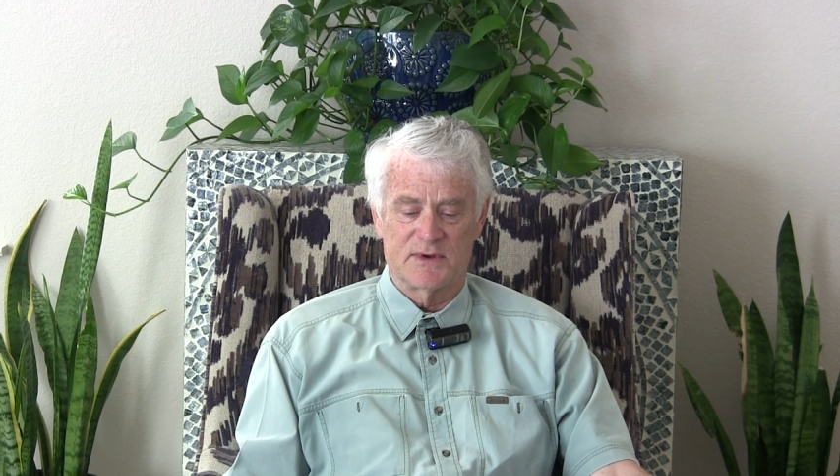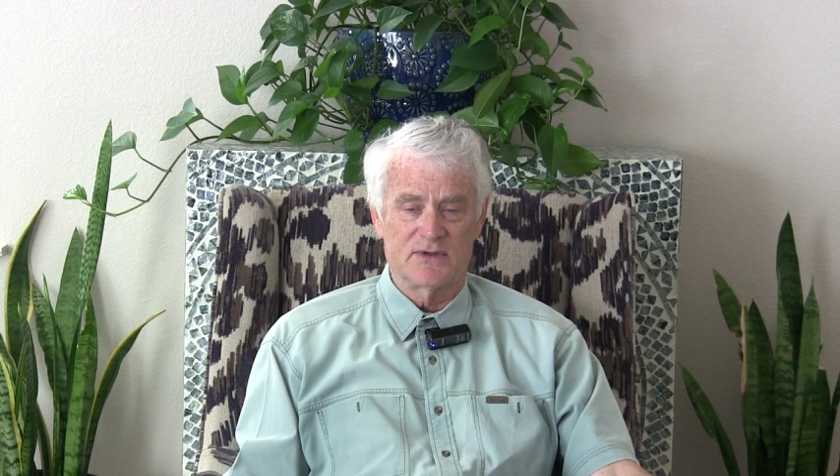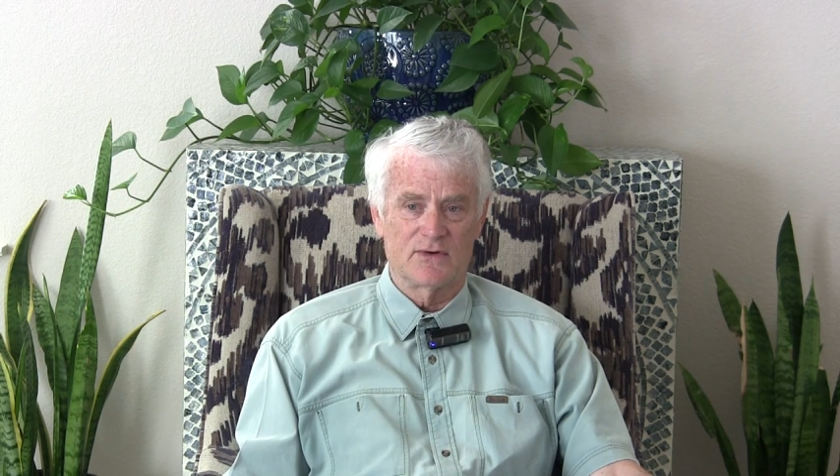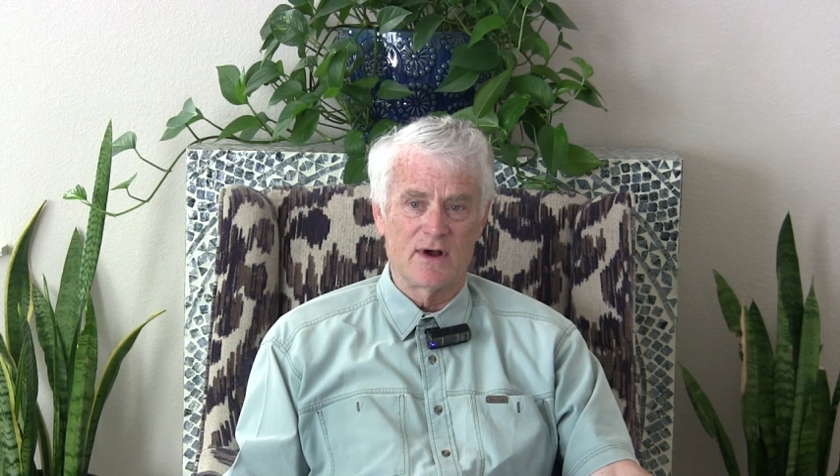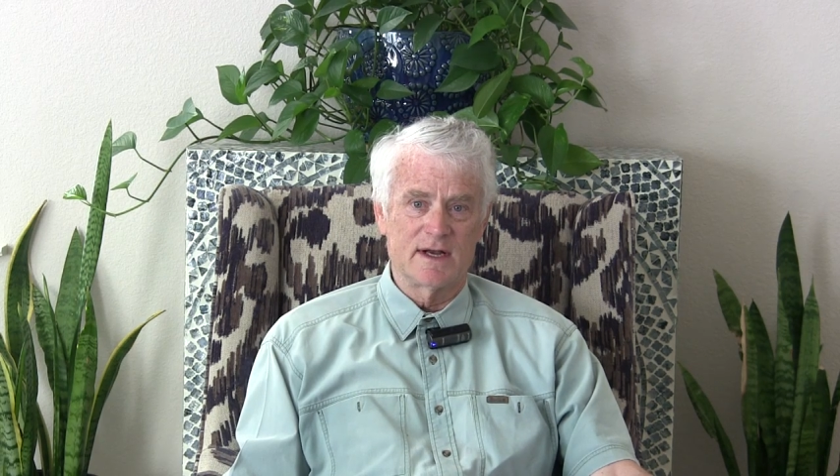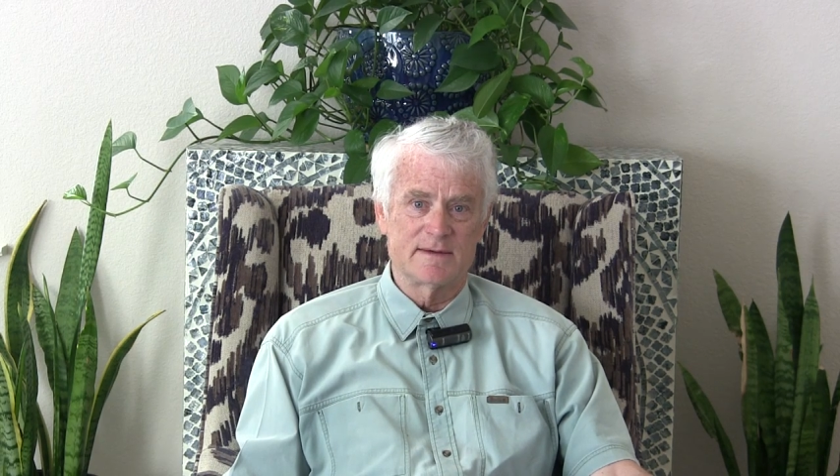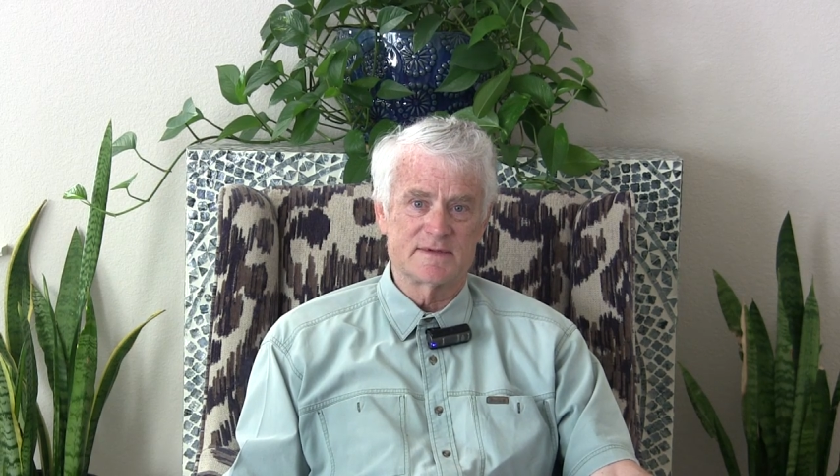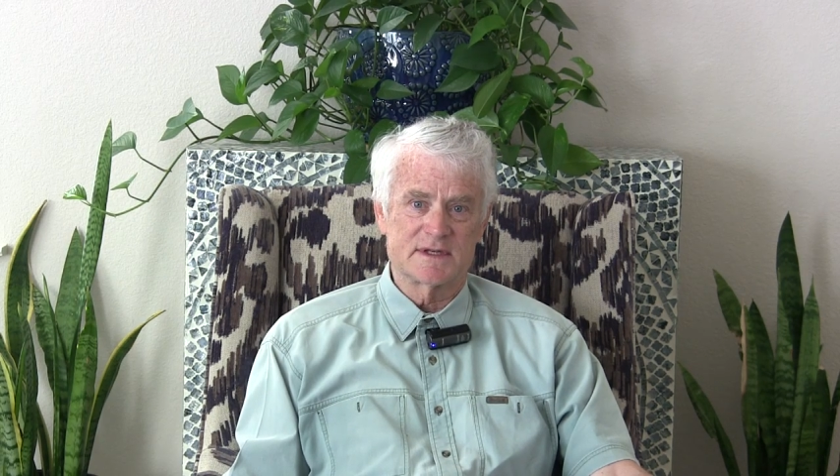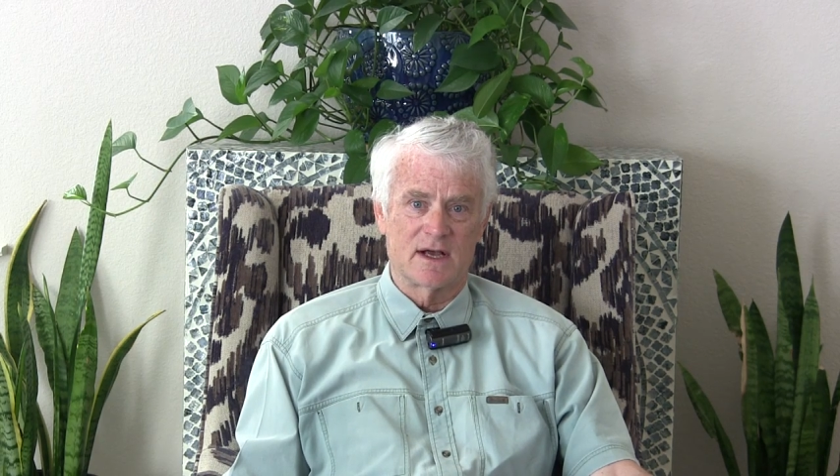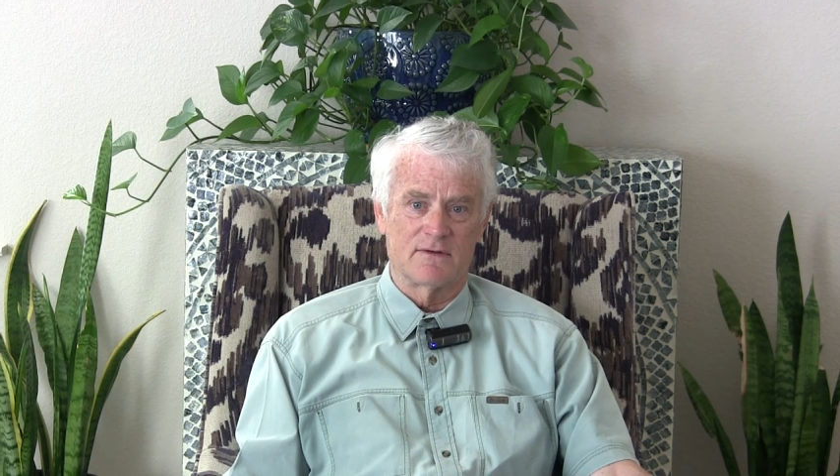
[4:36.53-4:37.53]
withdrawn
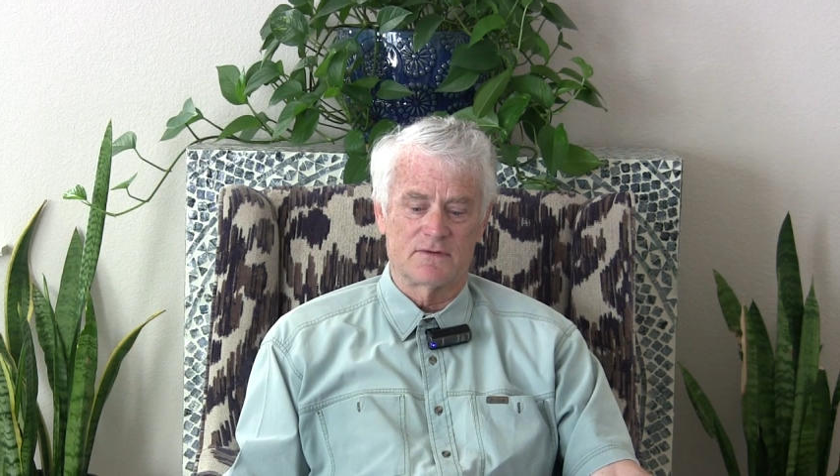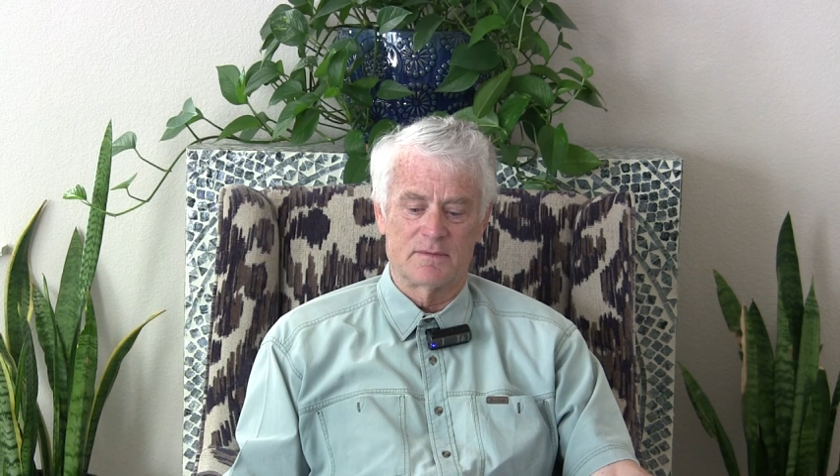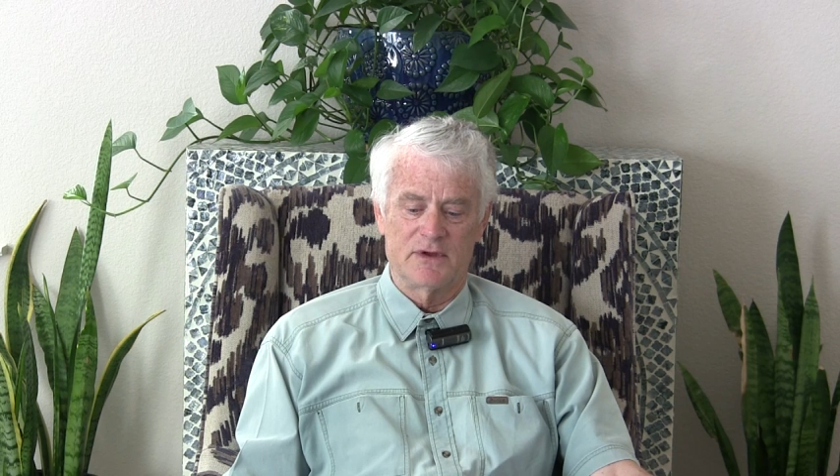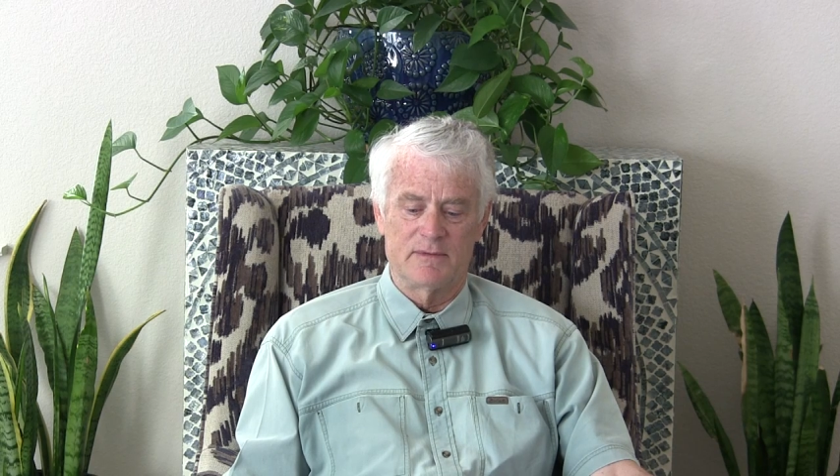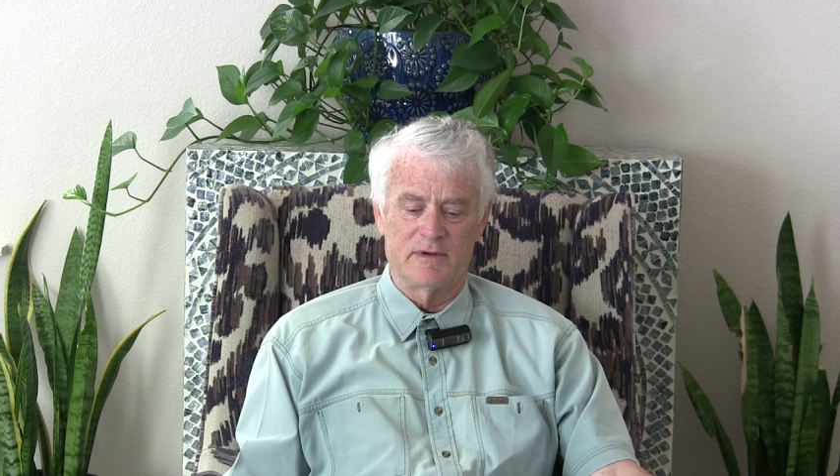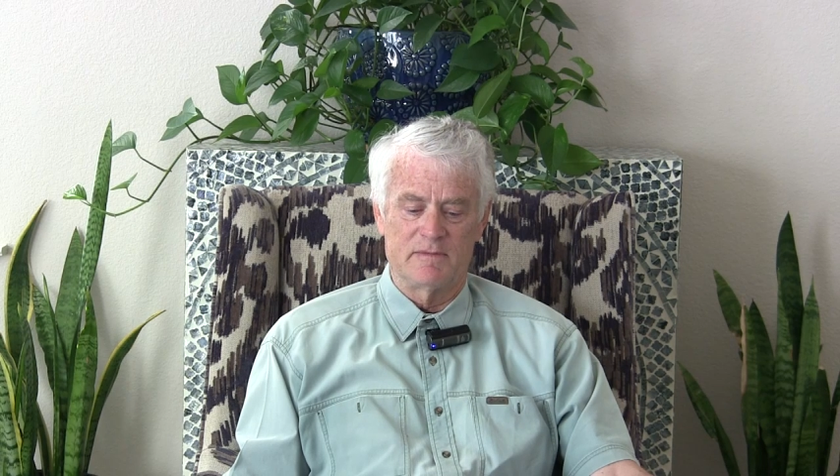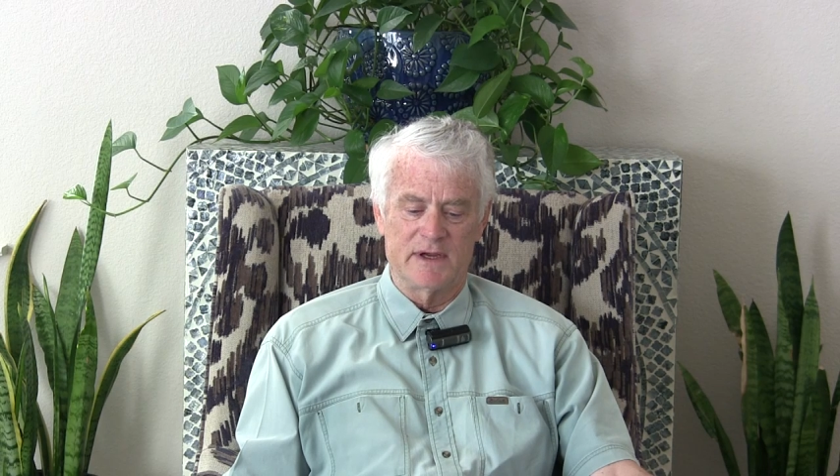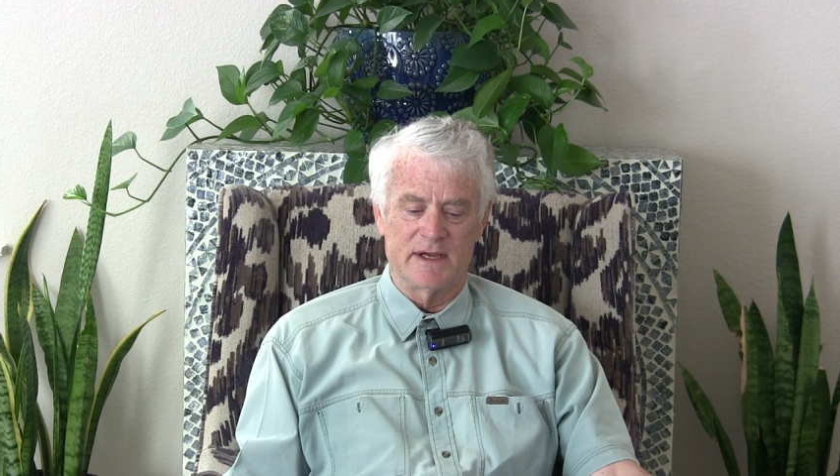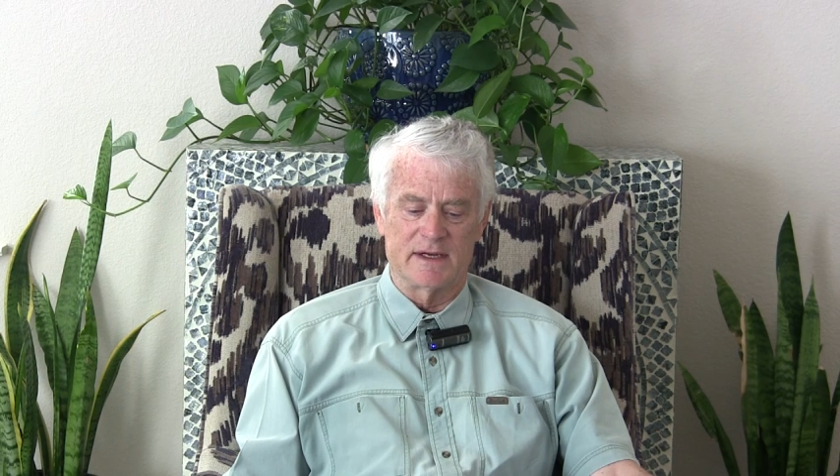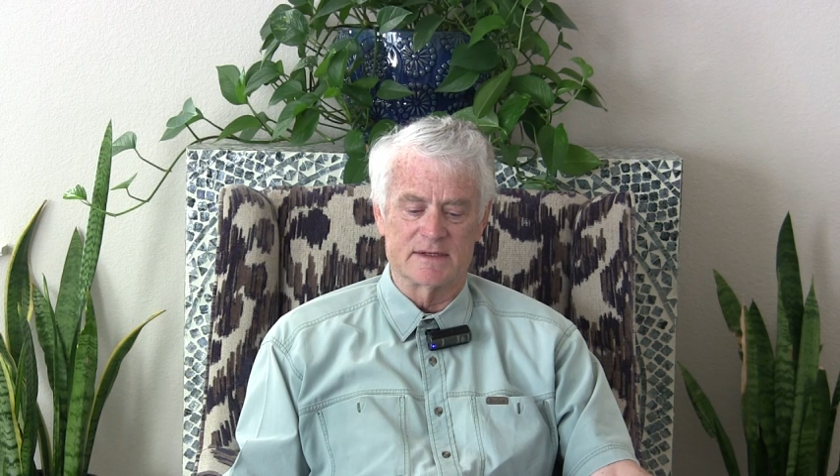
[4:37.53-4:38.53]
himself from human
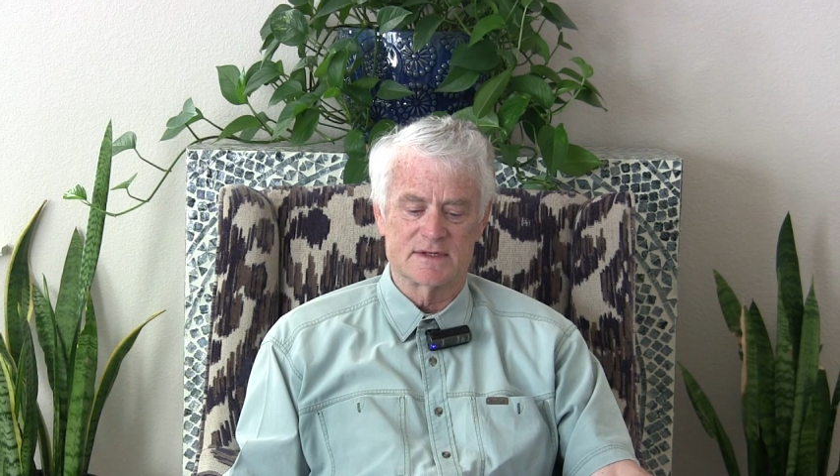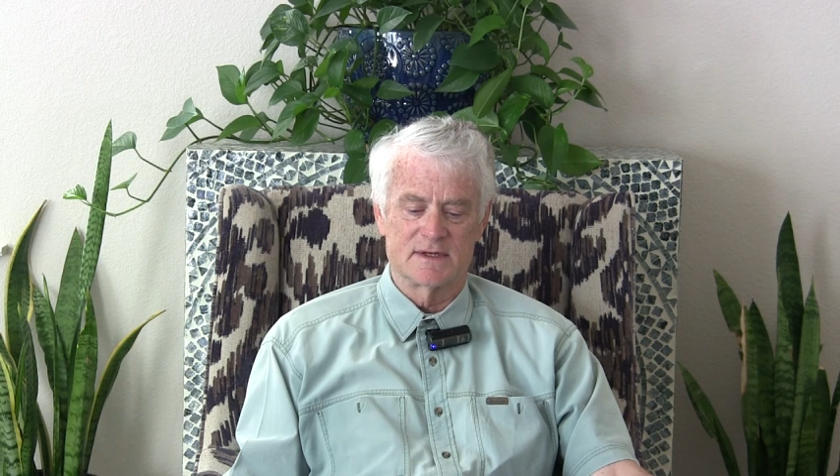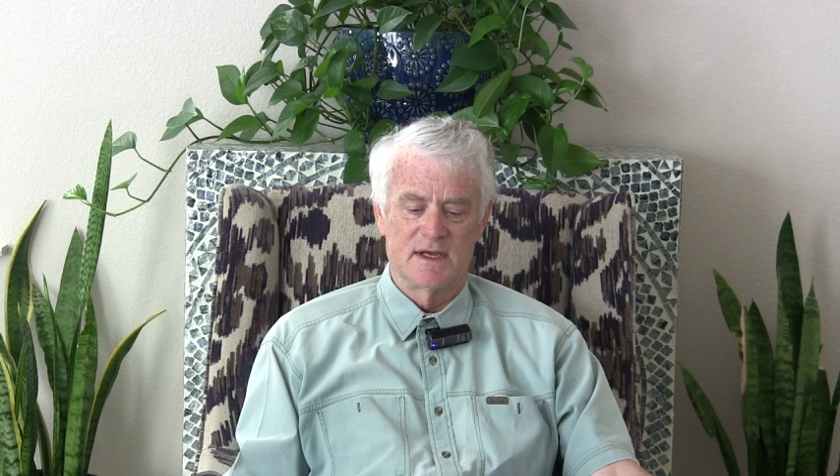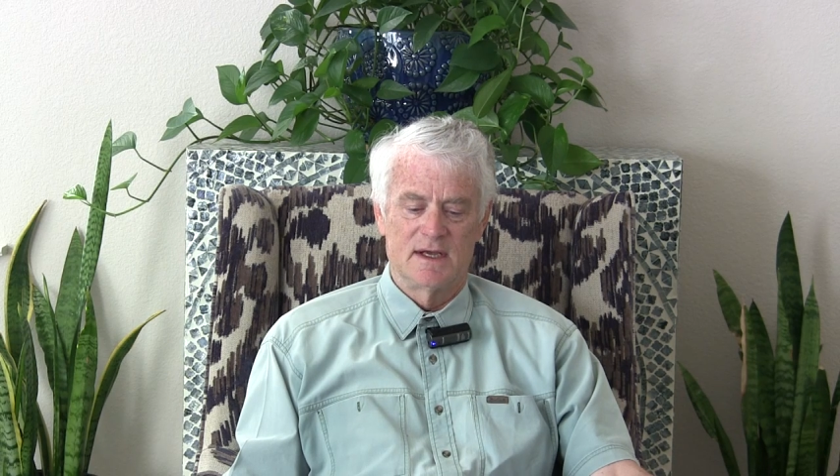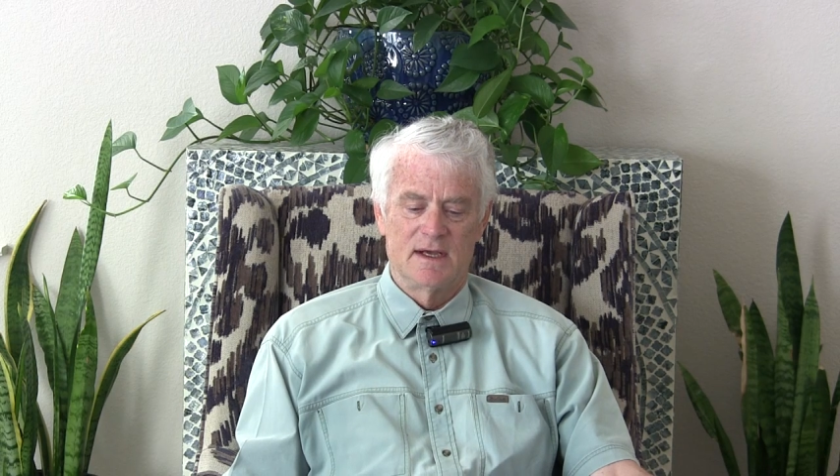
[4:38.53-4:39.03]
beings.